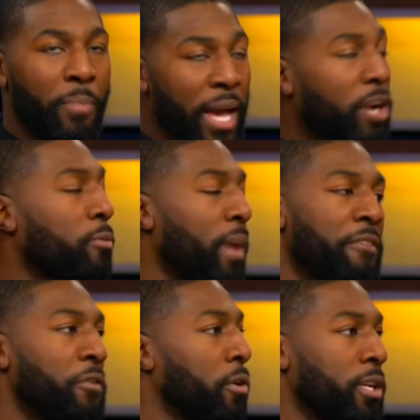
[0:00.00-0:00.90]
Baker
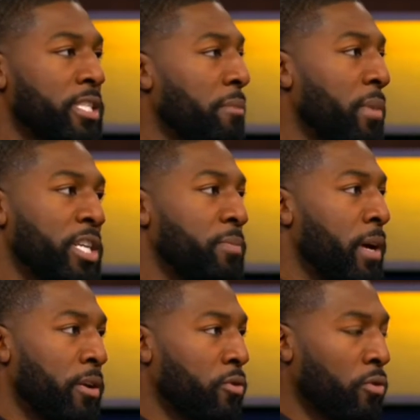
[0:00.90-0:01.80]
Mayfield is a much
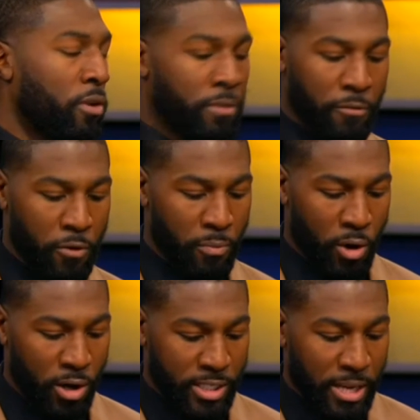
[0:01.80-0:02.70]
better thrower of the football.